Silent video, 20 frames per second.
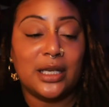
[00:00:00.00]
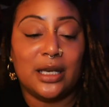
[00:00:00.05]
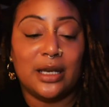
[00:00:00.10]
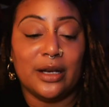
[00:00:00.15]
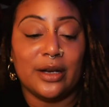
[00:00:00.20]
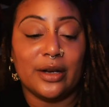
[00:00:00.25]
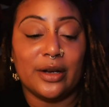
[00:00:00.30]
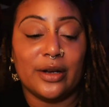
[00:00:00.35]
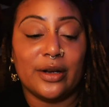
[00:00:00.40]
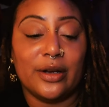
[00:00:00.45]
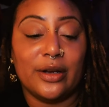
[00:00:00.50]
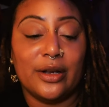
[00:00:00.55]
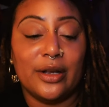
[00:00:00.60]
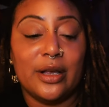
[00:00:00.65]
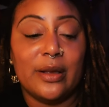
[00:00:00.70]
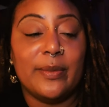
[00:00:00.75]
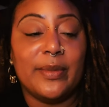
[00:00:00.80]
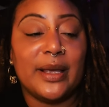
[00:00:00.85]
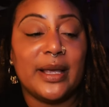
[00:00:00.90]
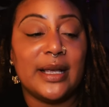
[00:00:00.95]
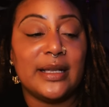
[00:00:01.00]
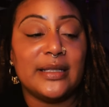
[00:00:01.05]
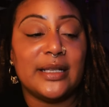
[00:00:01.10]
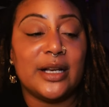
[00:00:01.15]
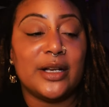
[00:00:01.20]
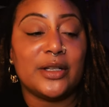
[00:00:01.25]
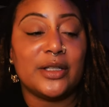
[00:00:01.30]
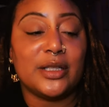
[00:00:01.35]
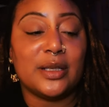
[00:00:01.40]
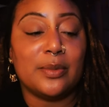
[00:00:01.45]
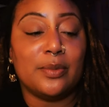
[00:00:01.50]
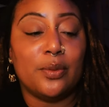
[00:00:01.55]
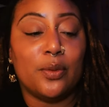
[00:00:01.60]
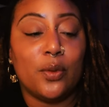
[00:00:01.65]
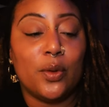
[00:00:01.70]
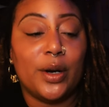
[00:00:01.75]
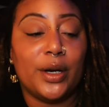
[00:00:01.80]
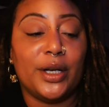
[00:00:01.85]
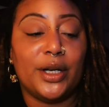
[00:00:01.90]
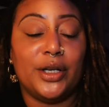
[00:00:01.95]
here, because they're
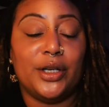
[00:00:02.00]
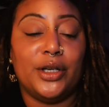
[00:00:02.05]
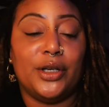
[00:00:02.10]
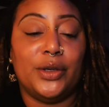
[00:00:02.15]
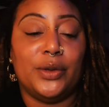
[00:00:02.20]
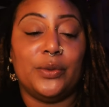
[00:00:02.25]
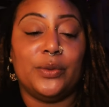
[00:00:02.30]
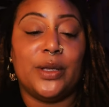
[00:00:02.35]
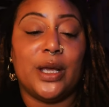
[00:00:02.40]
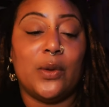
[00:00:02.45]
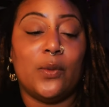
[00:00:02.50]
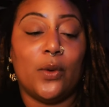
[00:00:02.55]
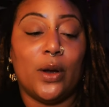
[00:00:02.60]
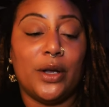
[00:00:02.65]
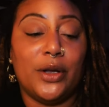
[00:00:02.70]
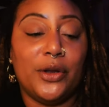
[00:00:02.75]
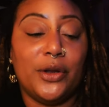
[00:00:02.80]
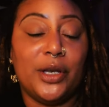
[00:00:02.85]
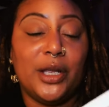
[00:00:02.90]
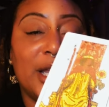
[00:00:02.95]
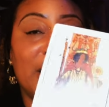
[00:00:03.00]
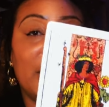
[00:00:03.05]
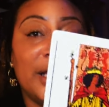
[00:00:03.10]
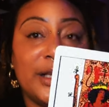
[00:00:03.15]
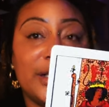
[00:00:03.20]
supporting you. They want you to get